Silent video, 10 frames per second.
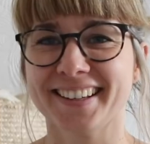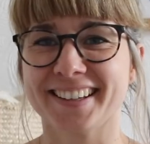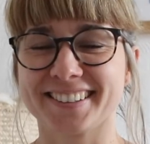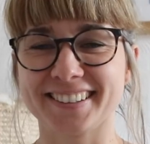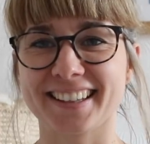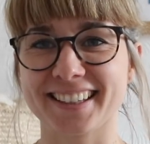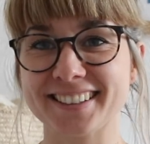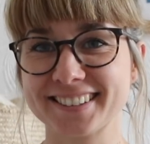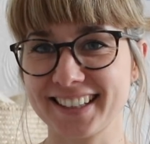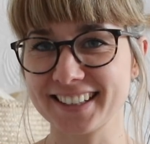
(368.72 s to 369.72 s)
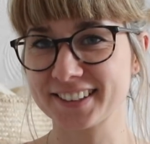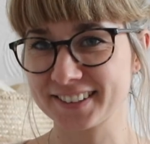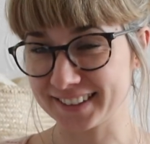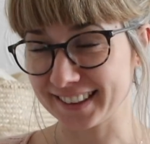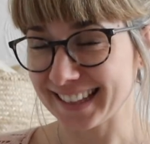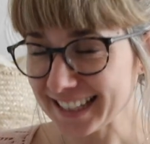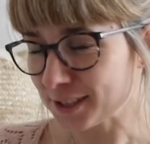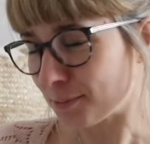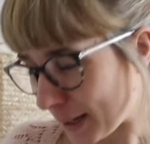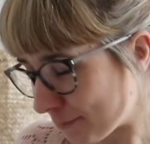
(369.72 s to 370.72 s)
So yeah,
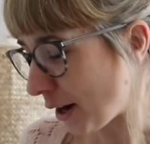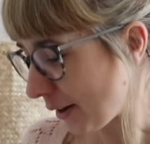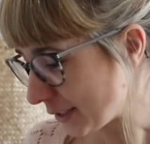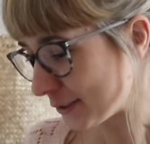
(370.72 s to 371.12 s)
that's what I'm wearing